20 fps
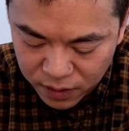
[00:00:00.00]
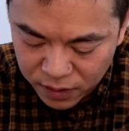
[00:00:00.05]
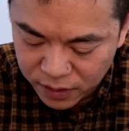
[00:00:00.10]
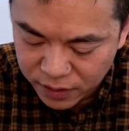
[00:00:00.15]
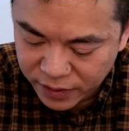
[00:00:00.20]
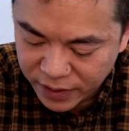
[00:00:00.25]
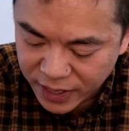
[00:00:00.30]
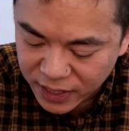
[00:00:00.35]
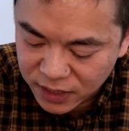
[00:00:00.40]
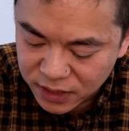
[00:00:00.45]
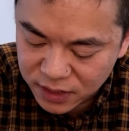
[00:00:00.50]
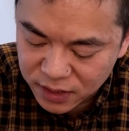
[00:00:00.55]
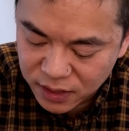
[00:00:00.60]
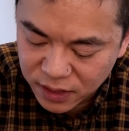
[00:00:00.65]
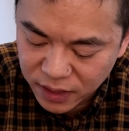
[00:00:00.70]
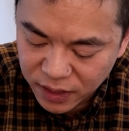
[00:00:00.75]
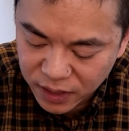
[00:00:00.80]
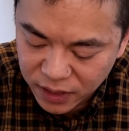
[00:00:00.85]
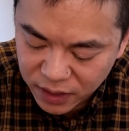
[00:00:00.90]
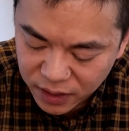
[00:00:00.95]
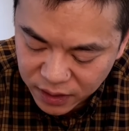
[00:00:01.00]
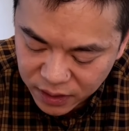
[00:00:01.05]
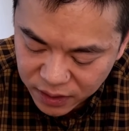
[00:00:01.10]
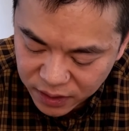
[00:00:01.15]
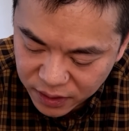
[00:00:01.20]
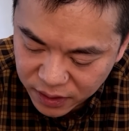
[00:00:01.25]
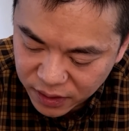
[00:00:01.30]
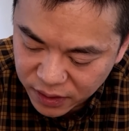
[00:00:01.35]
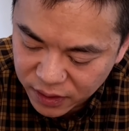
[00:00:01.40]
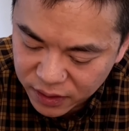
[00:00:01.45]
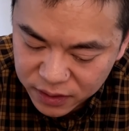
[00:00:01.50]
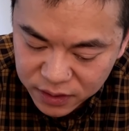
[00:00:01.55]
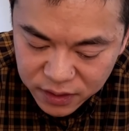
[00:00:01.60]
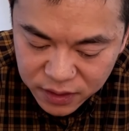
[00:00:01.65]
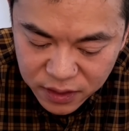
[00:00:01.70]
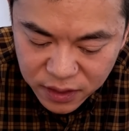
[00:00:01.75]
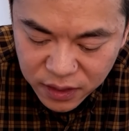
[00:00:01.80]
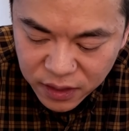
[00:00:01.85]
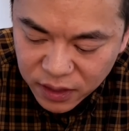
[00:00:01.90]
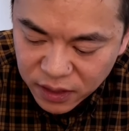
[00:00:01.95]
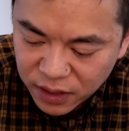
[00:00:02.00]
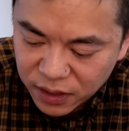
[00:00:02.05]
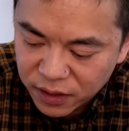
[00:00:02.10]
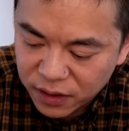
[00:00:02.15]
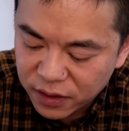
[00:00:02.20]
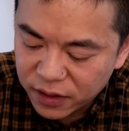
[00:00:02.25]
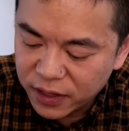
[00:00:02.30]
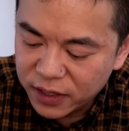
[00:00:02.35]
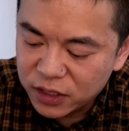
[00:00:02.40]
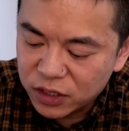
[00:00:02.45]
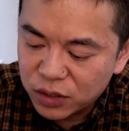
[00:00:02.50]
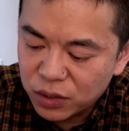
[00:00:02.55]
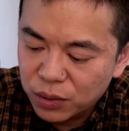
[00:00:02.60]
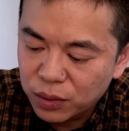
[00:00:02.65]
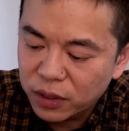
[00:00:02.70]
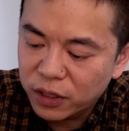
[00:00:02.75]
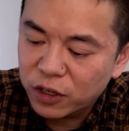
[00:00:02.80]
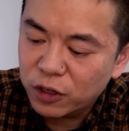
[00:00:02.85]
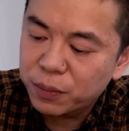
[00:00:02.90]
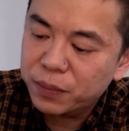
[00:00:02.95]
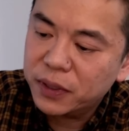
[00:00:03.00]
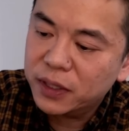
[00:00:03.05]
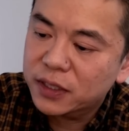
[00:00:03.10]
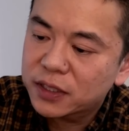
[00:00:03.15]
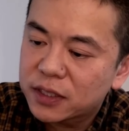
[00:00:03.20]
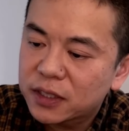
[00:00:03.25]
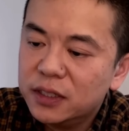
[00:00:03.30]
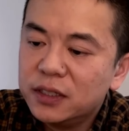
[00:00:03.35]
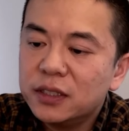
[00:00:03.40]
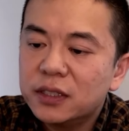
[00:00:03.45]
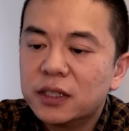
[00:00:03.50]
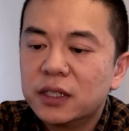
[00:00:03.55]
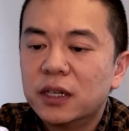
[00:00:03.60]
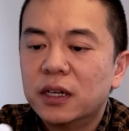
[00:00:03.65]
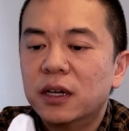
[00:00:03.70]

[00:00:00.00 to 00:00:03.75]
Next is these two little pieces.